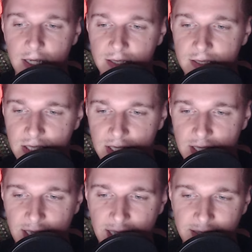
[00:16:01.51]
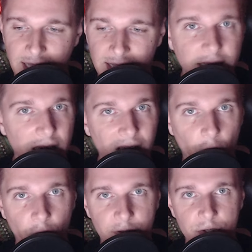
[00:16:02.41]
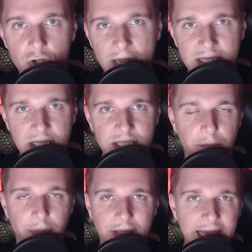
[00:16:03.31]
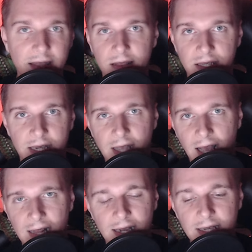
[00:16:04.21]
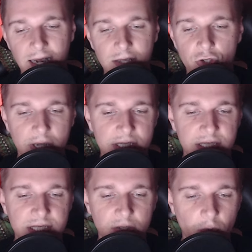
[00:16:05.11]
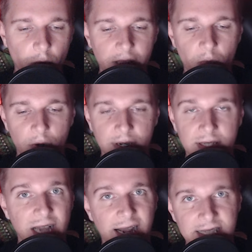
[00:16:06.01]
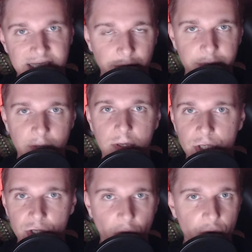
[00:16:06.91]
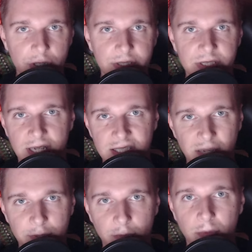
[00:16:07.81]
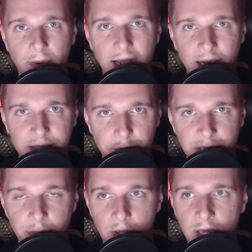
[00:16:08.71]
This an LII often dresses plainly. An LII dresses in a way where it's acceptable socially, it's acceptable by other people.